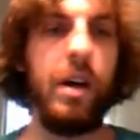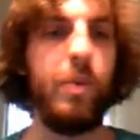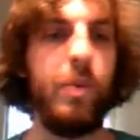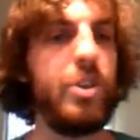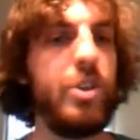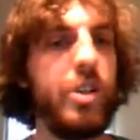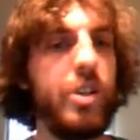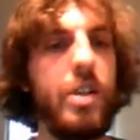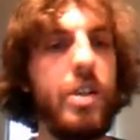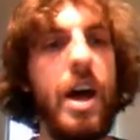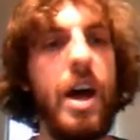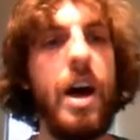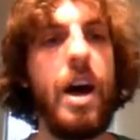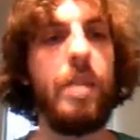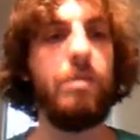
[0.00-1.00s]
which is
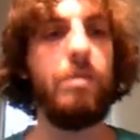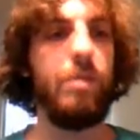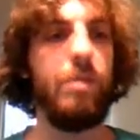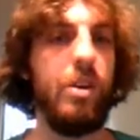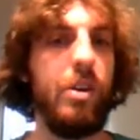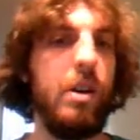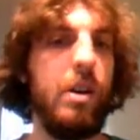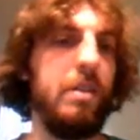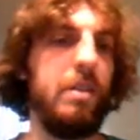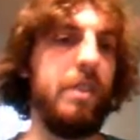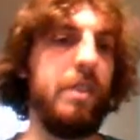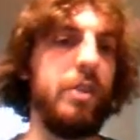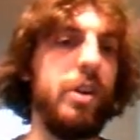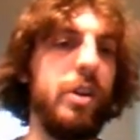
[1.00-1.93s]
that, if you